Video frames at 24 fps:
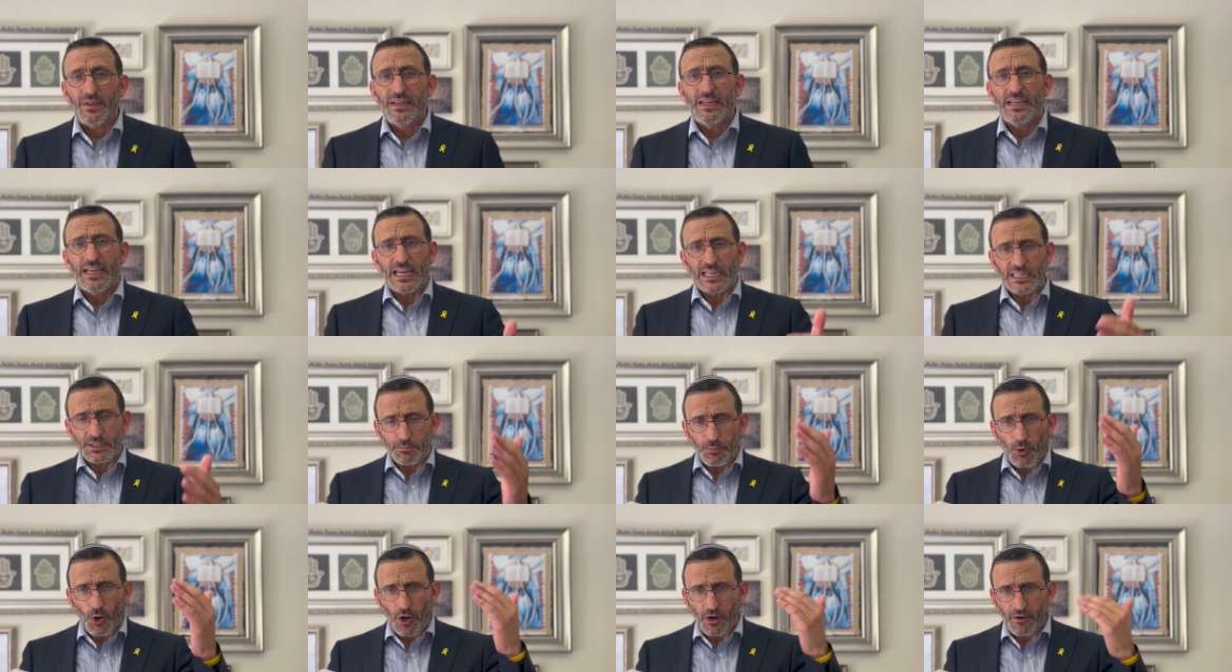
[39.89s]
As
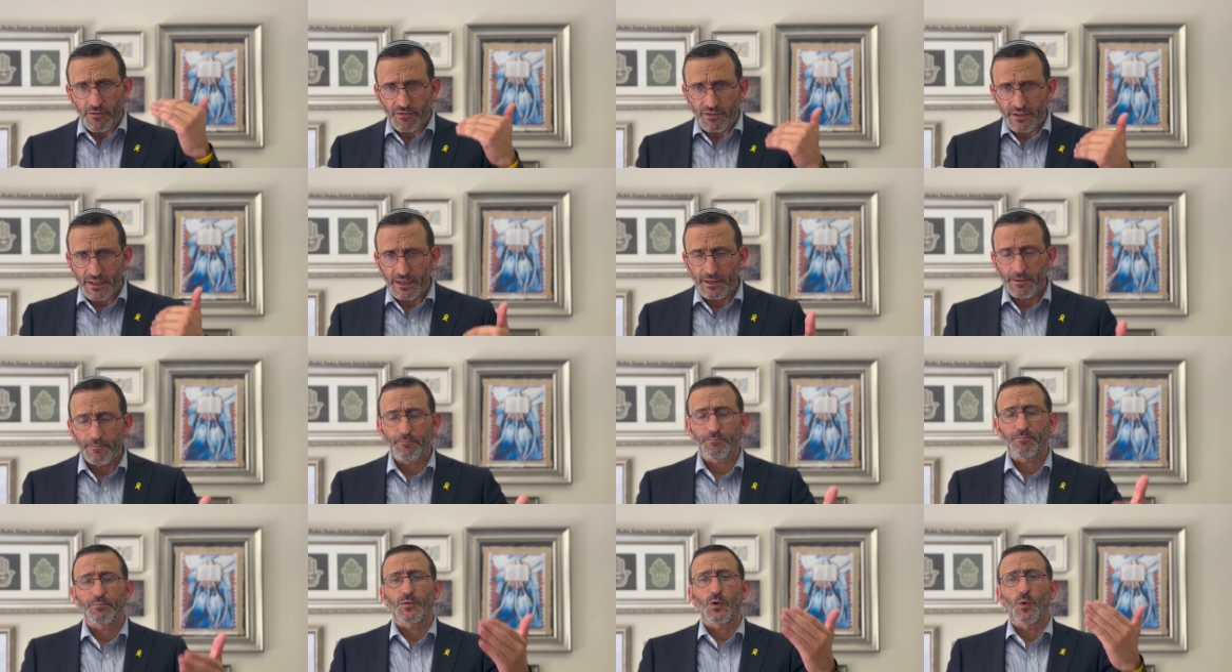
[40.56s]
part of the
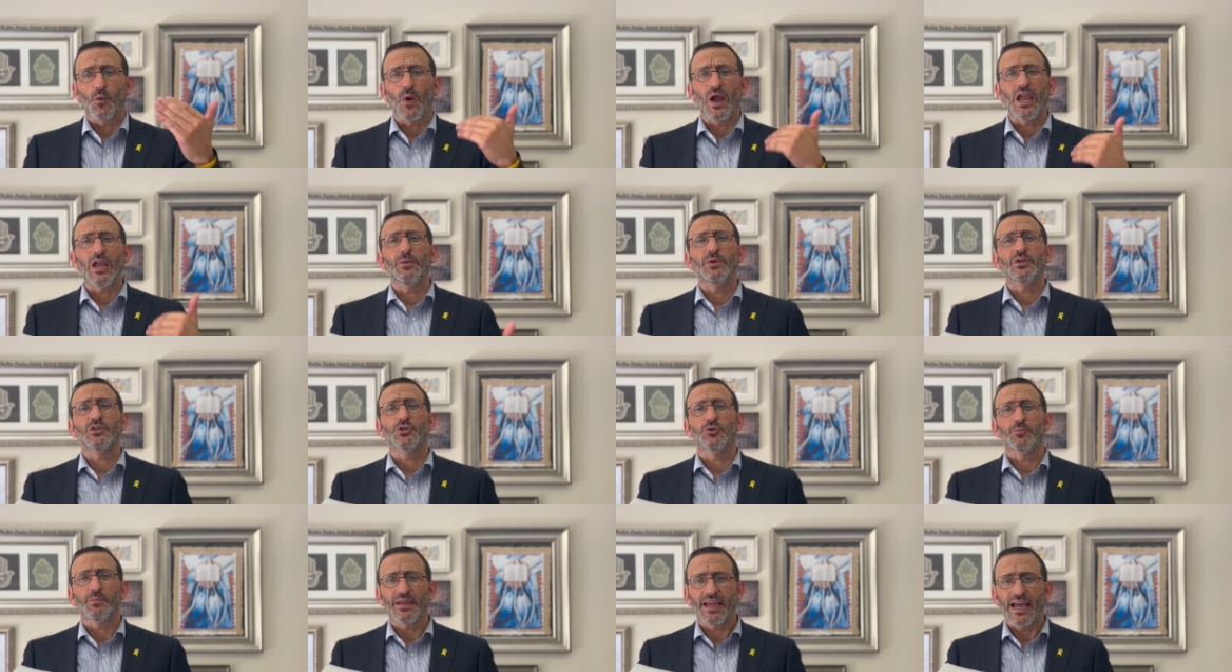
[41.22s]
way we
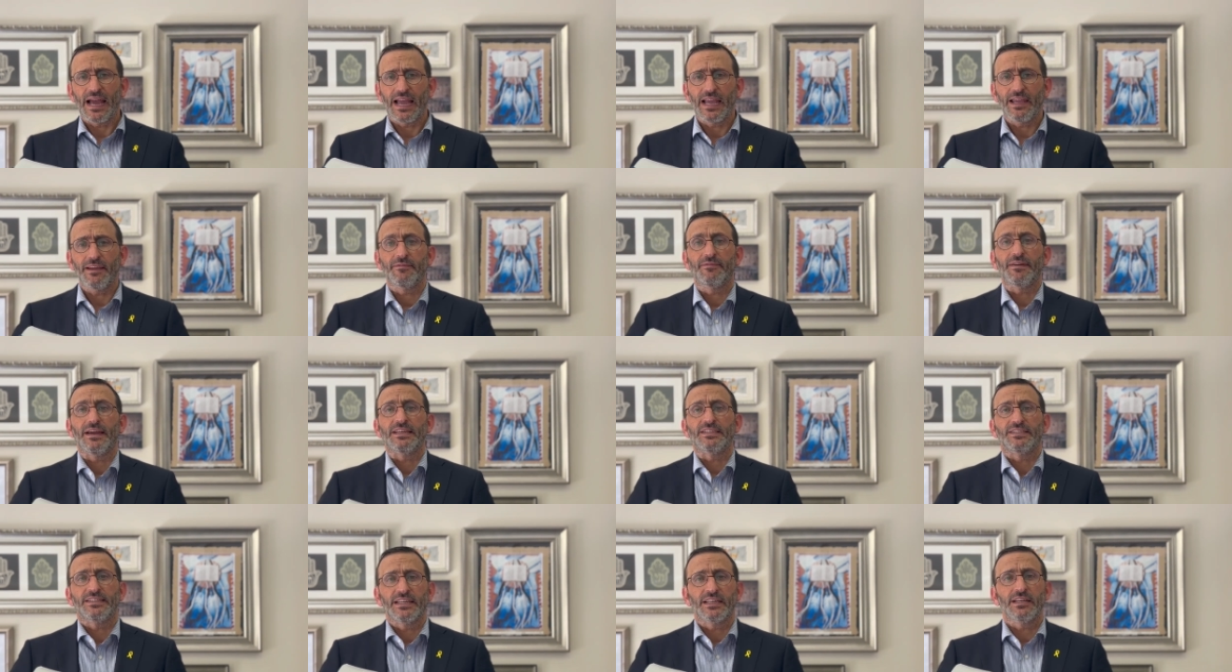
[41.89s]
should behave
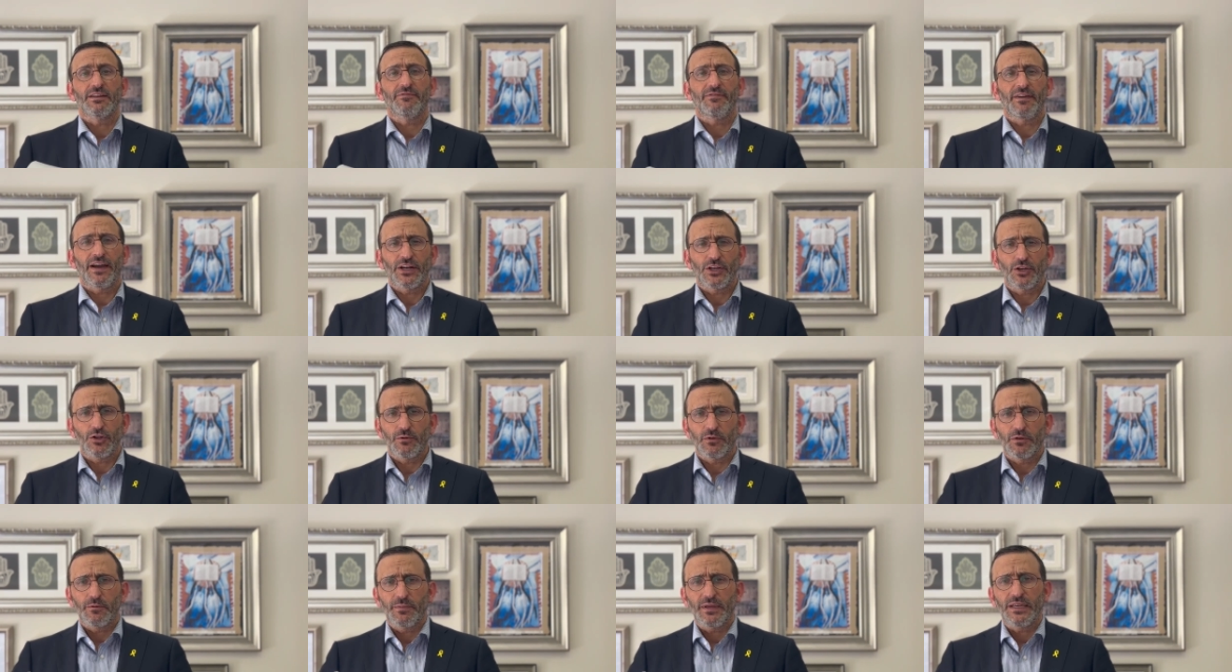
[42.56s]
as dignified
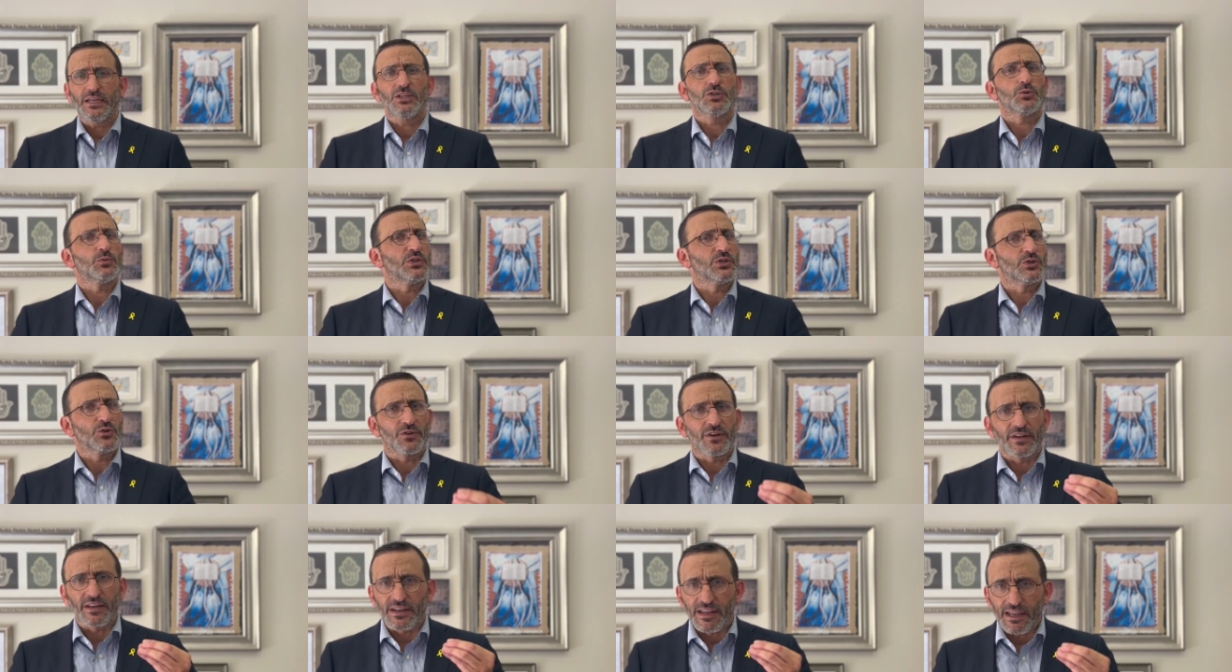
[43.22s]
human beings, we should
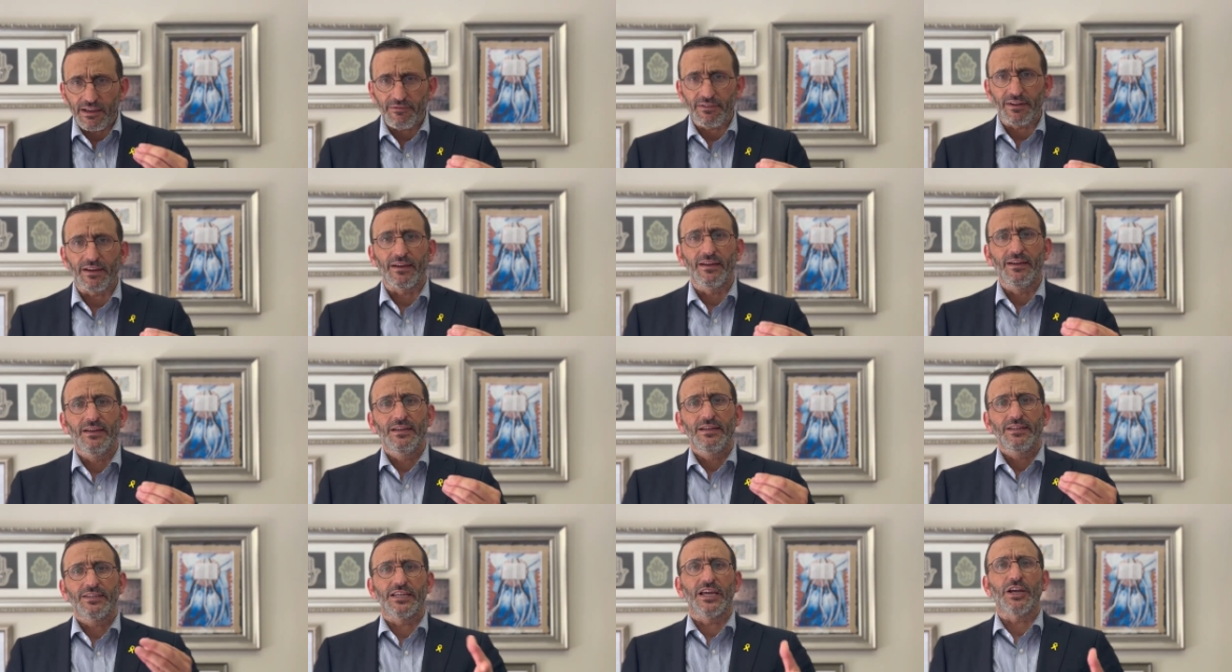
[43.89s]
never
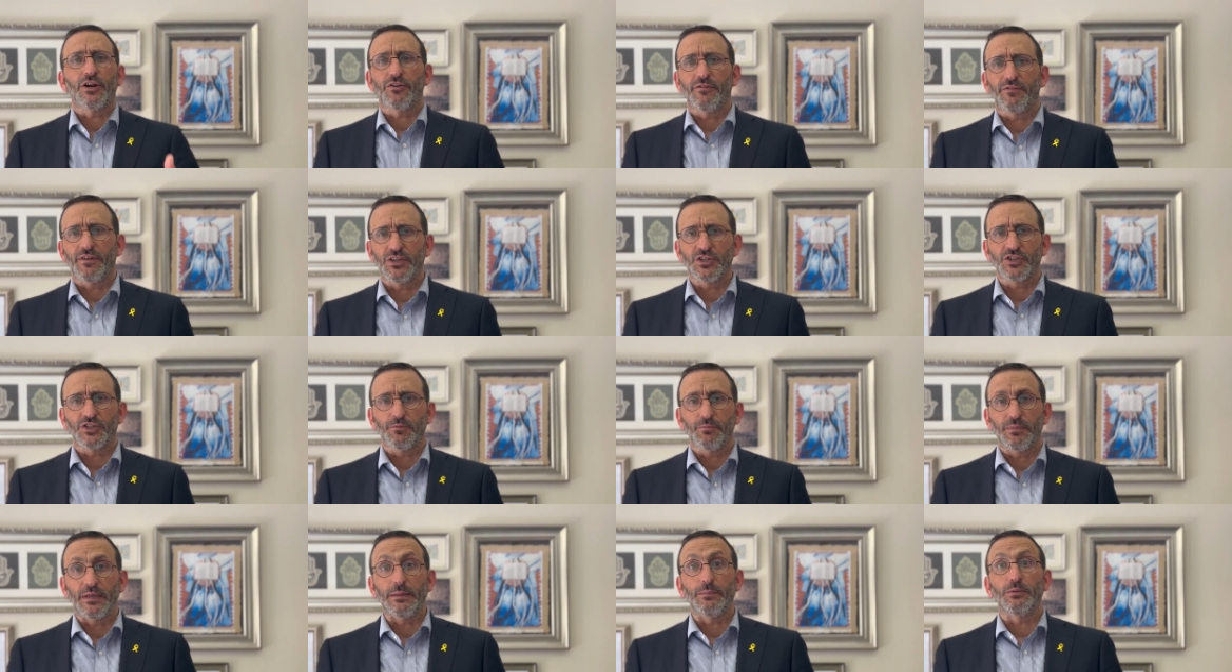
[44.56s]
take revenge on
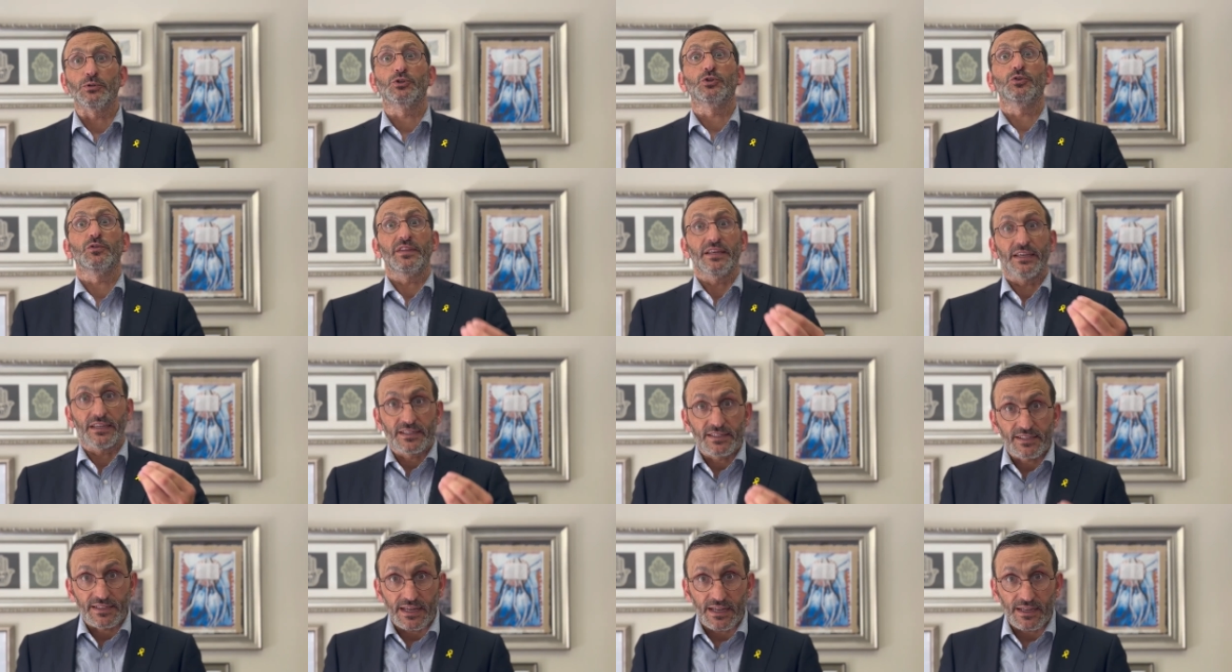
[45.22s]
people, to the
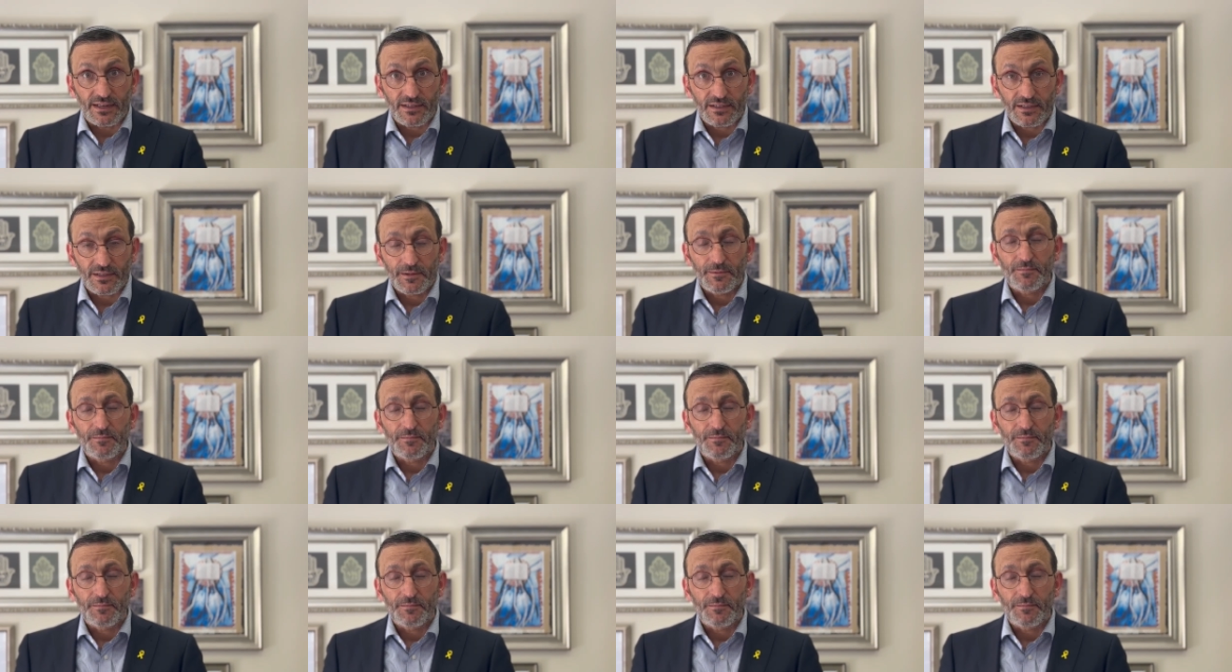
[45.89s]
extent